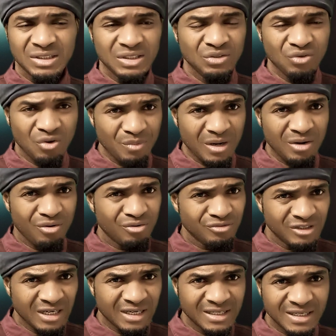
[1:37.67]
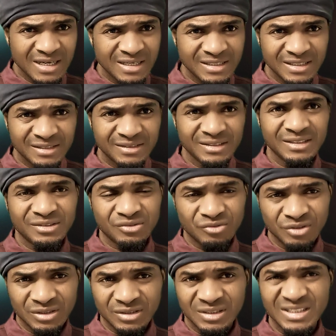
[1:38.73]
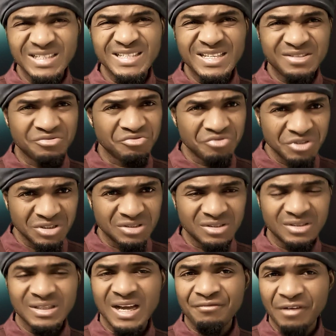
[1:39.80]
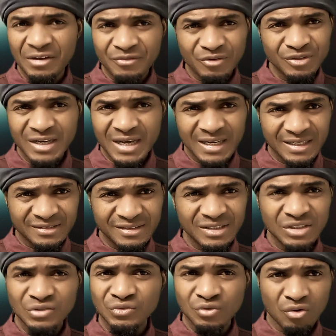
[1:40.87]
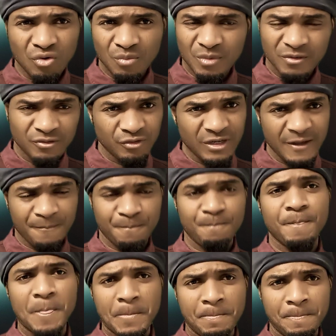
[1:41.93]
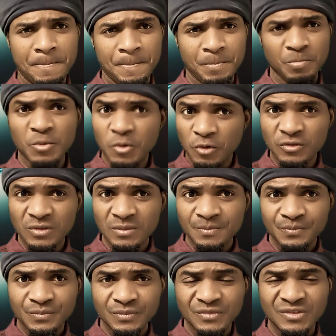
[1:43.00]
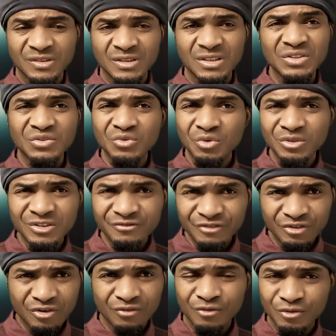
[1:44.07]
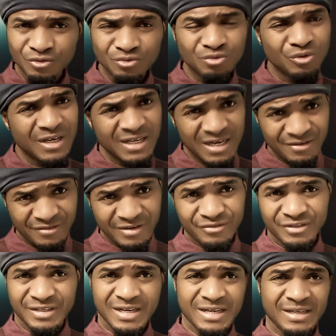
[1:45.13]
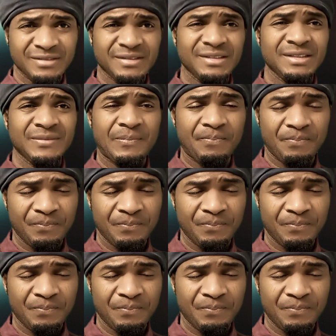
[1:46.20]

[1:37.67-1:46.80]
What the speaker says: The normal ordinary Ghanaians in the street, that 500 Ghana cedi is not common to them, because it's so difficult for you to get that 500 Ghana cedi.